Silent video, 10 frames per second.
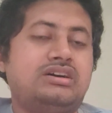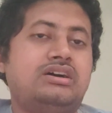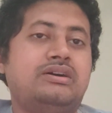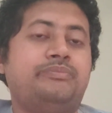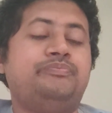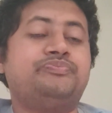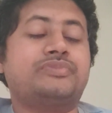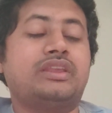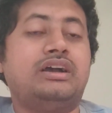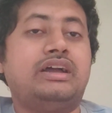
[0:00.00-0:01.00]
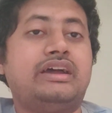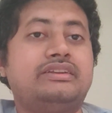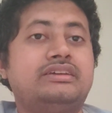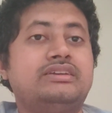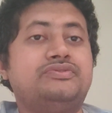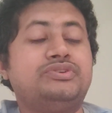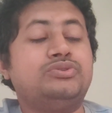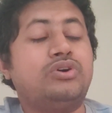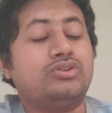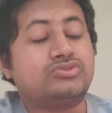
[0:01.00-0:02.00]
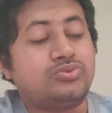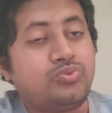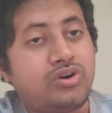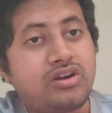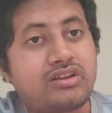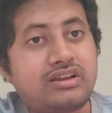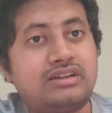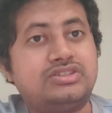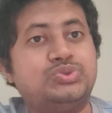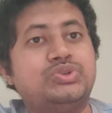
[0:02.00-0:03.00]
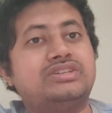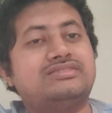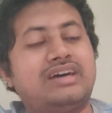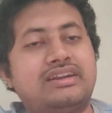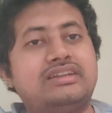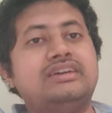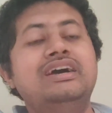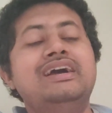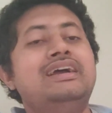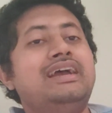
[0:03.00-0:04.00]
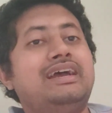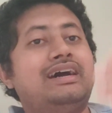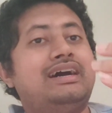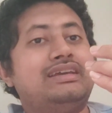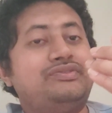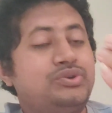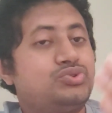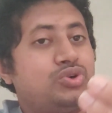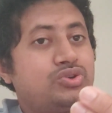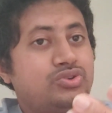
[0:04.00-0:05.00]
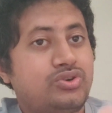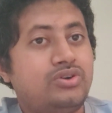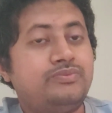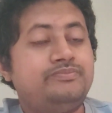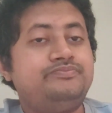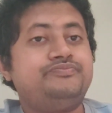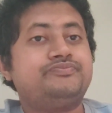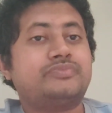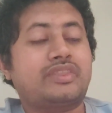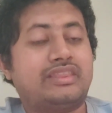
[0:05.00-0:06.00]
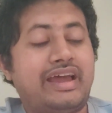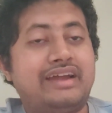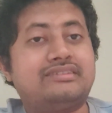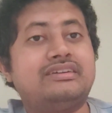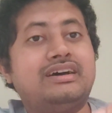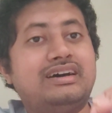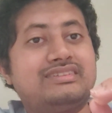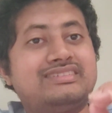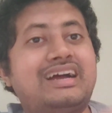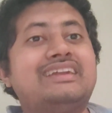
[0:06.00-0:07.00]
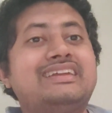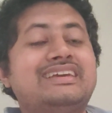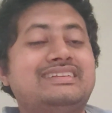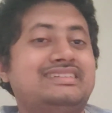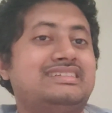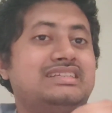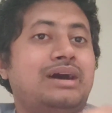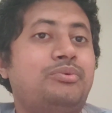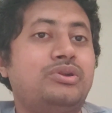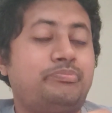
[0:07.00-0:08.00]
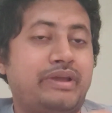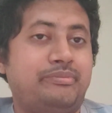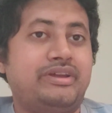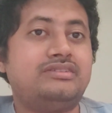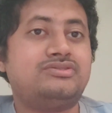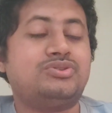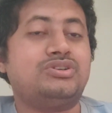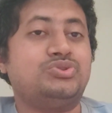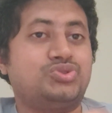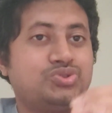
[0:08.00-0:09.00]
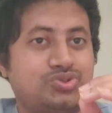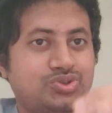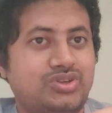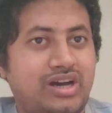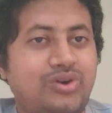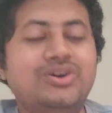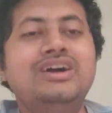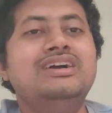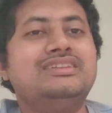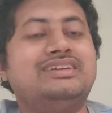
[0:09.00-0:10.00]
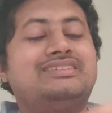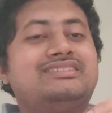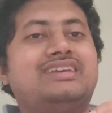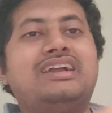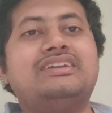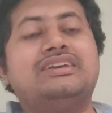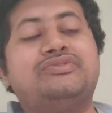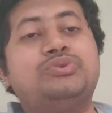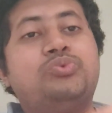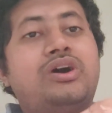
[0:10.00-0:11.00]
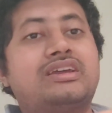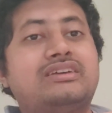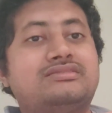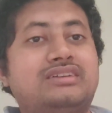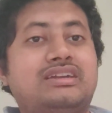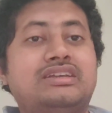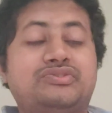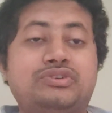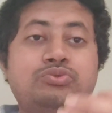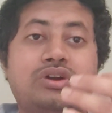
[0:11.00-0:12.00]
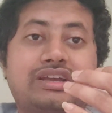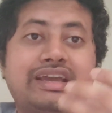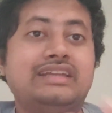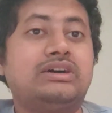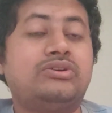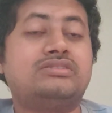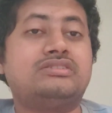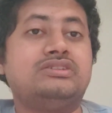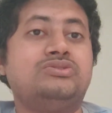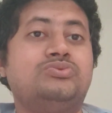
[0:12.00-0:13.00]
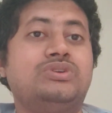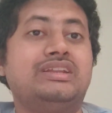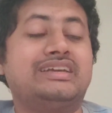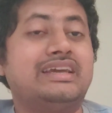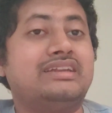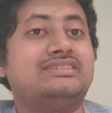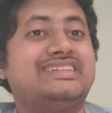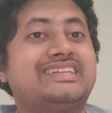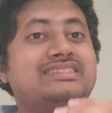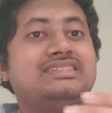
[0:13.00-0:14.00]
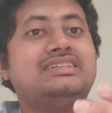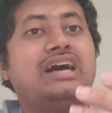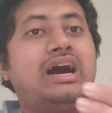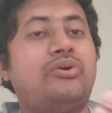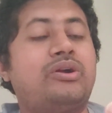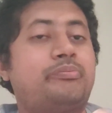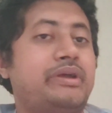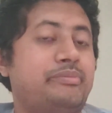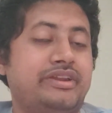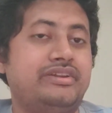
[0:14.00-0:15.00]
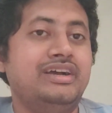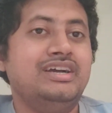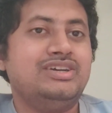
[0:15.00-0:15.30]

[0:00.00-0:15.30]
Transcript: and if you also work during Sunday, if you don't know that Sunday is a double payment, so you should know now that Sunday, if you work in Sunday, if you work 8 hours, you will get 16-hour payment.